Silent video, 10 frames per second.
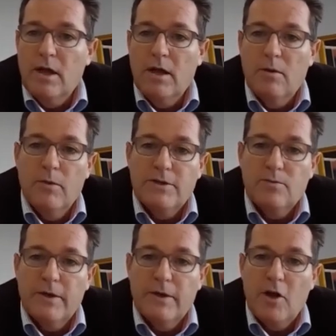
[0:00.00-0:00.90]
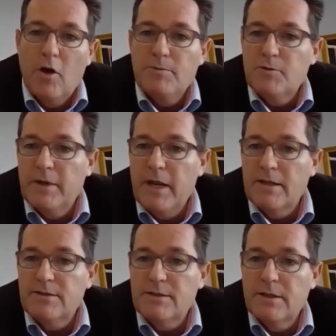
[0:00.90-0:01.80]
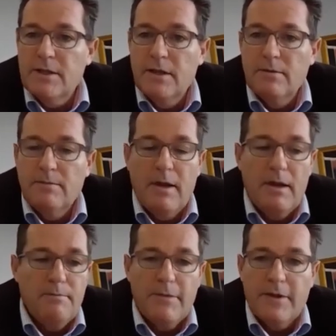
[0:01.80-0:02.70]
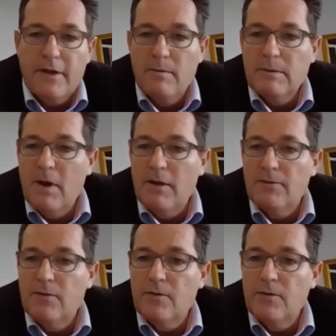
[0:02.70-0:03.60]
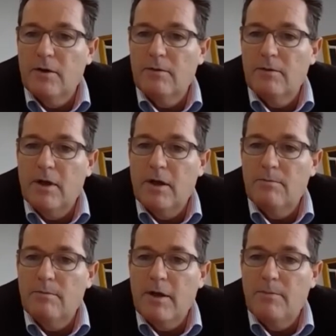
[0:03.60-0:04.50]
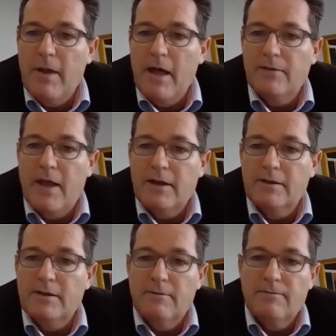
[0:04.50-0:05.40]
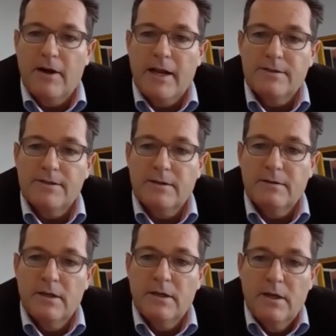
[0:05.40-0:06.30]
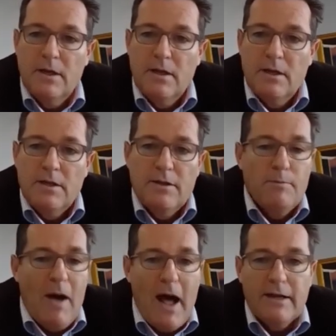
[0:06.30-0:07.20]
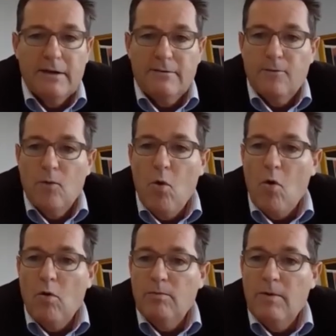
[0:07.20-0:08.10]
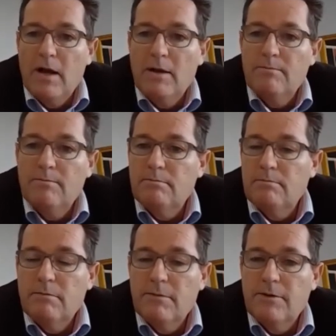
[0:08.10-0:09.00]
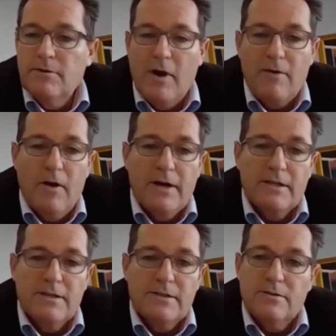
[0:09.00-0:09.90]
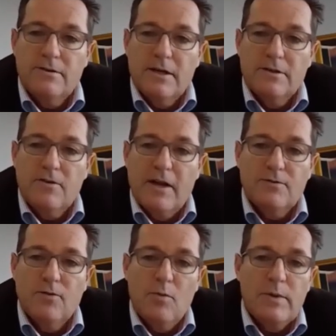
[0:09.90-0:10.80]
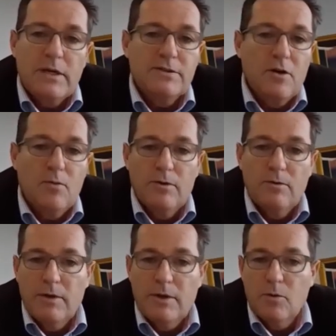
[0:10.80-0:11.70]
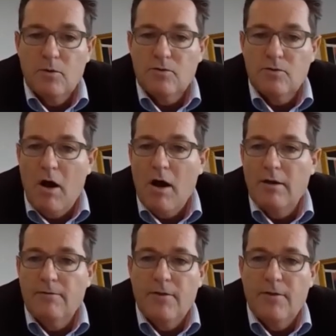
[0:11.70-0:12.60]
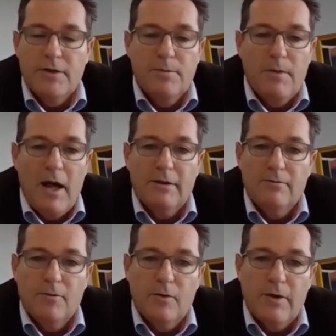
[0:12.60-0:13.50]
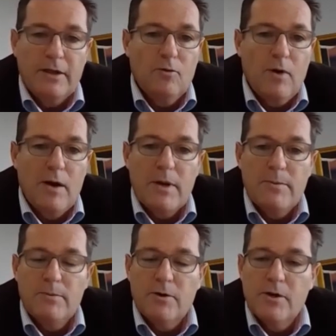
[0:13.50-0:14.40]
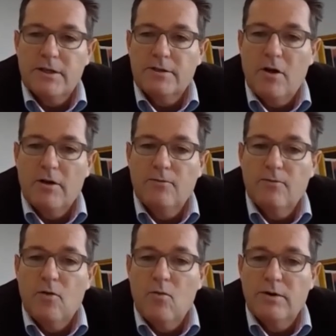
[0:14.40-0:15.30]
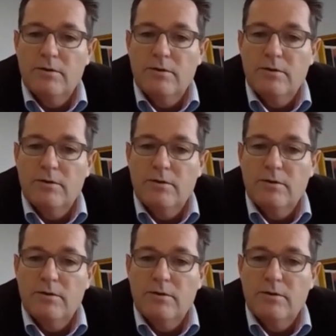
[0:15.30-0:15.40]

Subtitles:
which we hope to announce in the coming month about that financing. The market for graphite is transforming, and so it will drive the demand for the Ancuabe project going forward.